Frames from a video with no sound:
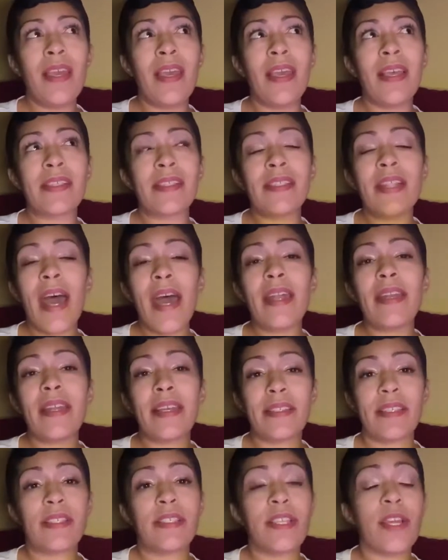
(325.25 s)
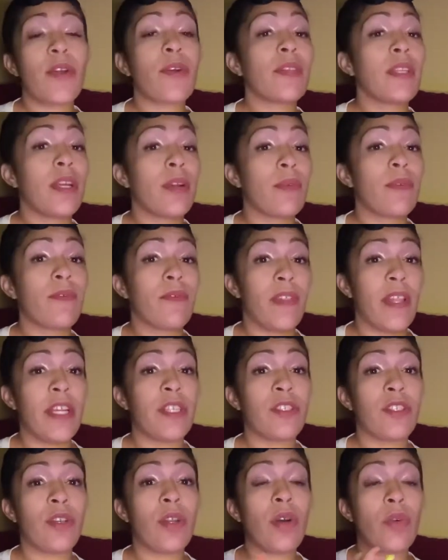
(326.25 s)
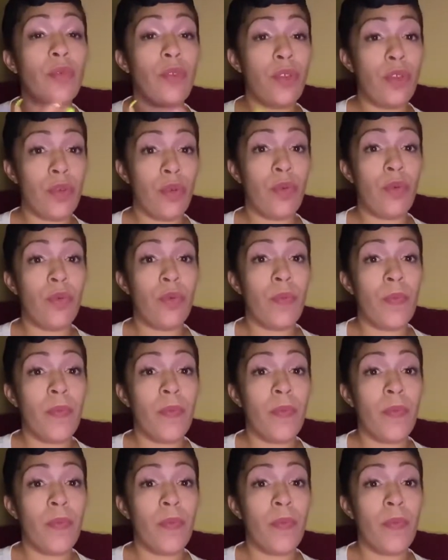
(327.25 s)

It's not necessarily a reflection on you,